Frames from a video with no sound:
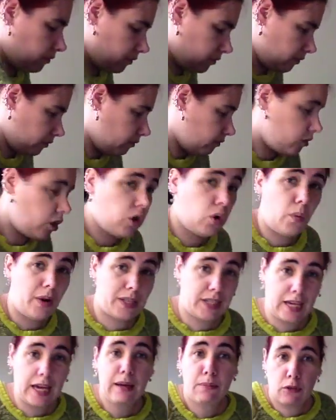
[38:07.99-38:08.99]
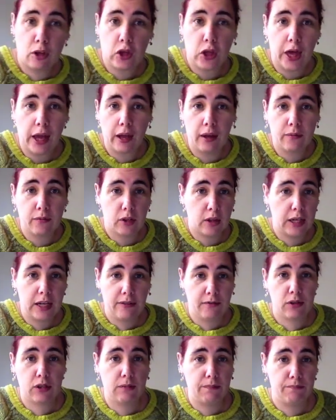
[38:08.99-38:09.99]
don't know where to keep the thing, so it
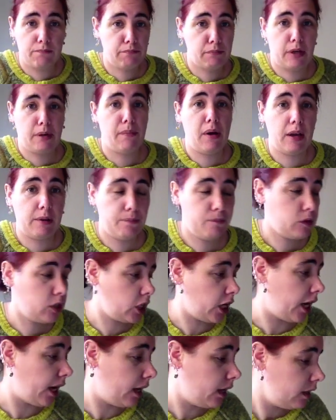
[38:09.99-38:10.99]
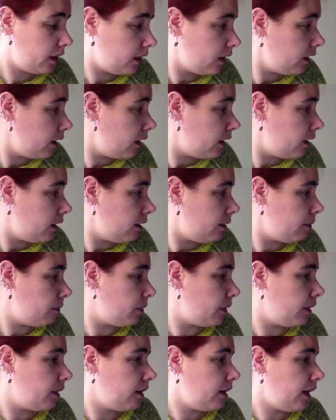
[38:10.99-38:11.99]
lives by my chair.
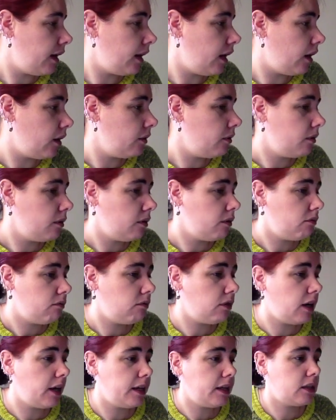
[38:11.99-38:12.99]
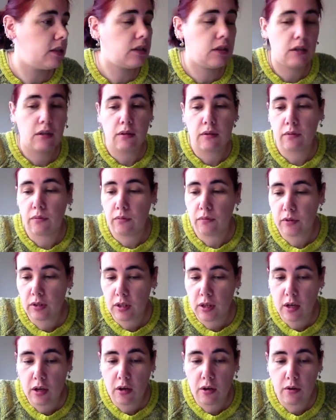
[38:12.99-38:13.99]
But hey ho. Right,
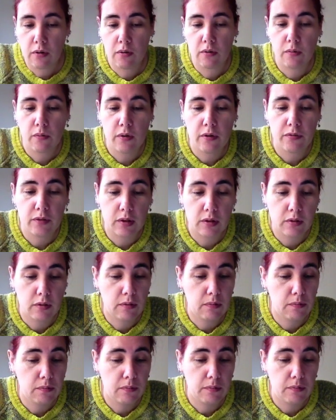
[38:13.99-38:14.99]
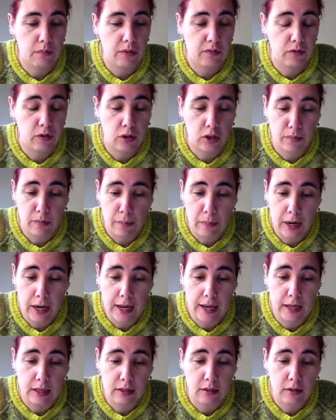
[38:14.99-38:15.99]
so I've told you my
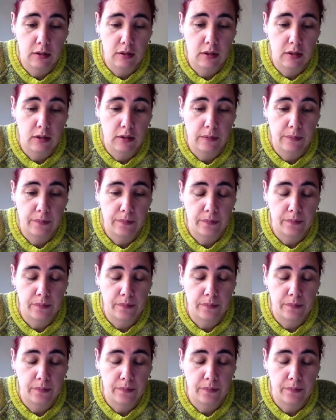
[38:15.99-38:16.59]
plans.